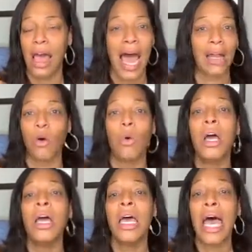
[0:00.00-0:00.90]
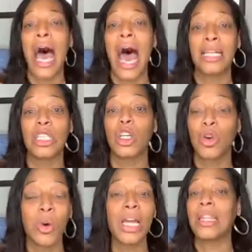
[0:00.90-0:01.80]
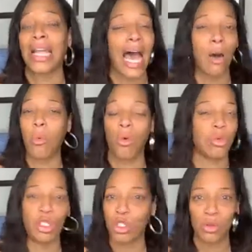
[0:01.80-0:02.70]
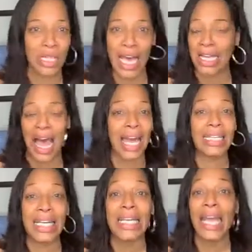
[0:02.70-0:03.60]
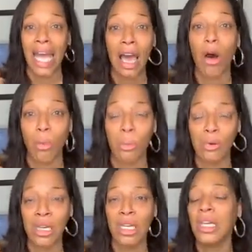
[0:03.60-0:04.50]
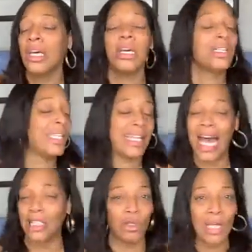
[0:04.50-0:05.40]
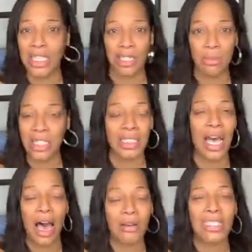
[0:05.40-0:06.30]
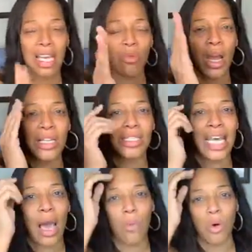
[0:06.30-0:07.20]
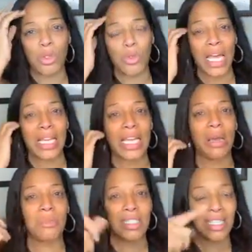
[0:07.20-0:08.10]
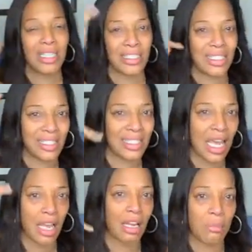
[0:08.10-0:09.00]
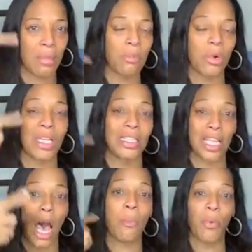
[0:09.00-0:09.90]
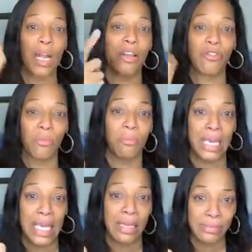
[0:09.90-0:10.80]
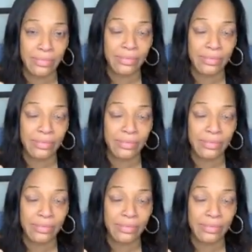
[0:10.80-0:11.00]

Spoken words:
I decree that I won't do that. I need help to not do that to my son. I was getting ready to say I won't do that again, but see, this is cellular memory that's operating from me.